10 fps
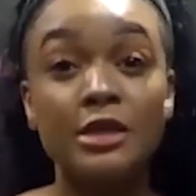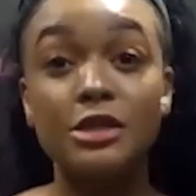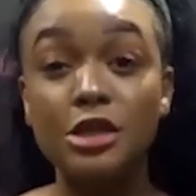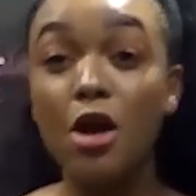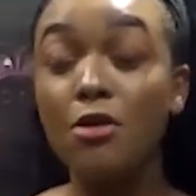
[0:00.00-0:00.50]

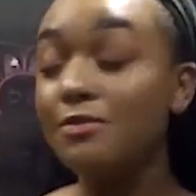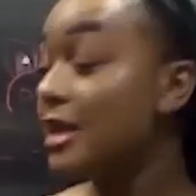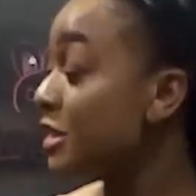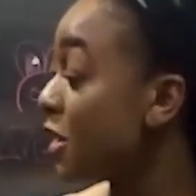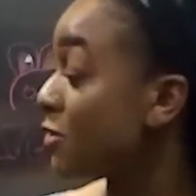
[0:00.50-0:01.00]
So
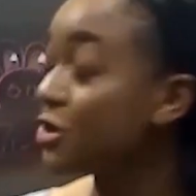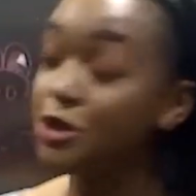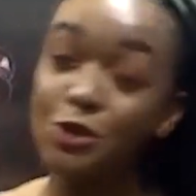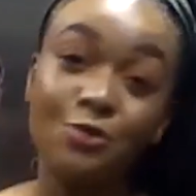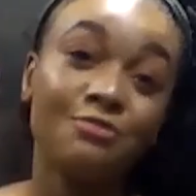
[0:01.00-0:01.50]
let's go
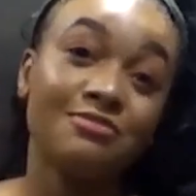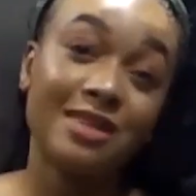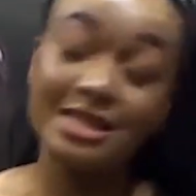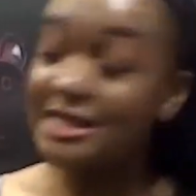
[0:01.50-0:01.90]
to, let's